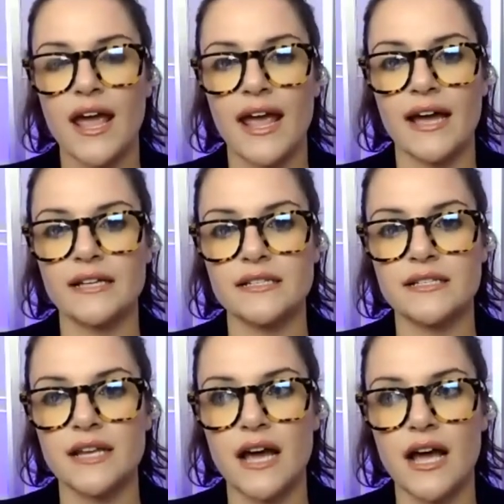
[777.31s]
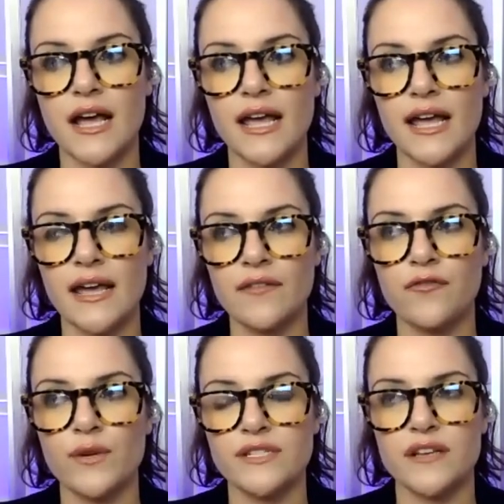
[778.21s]
and
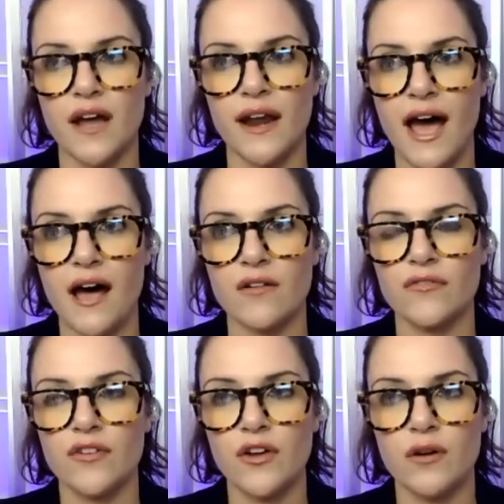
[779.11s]
if we did not have